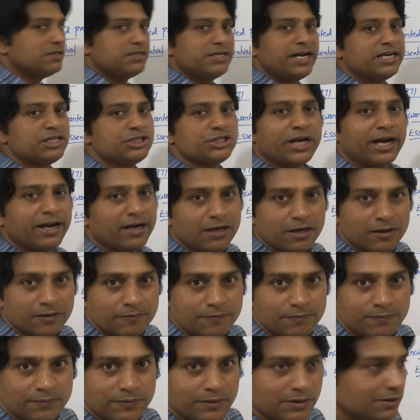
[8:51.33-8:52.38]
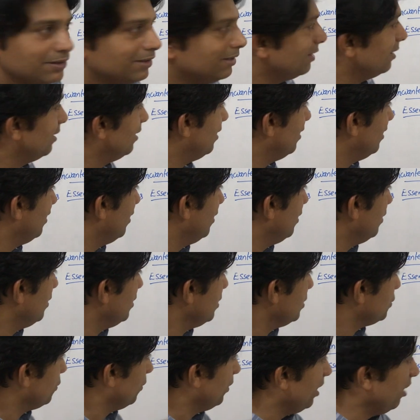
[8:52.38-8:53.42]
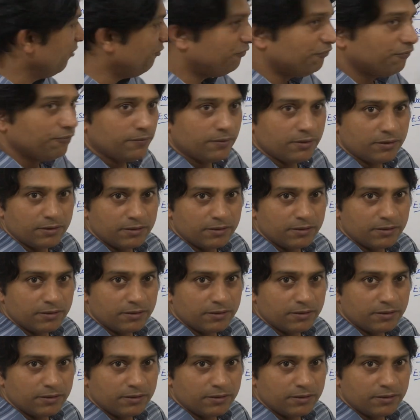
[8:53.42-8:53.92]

dead child. So if